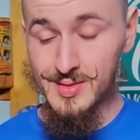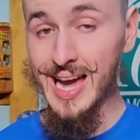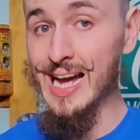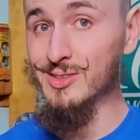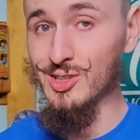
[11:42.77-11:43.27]

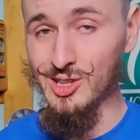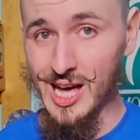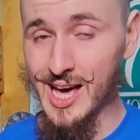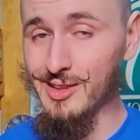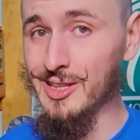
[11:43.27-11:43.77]
That's a
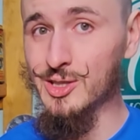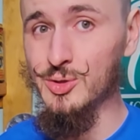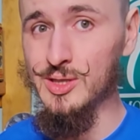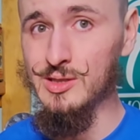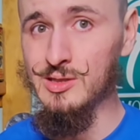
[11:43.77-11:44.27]
lot of
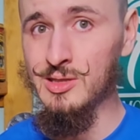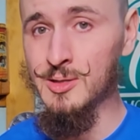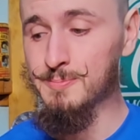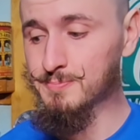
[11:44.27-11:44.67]
liquids.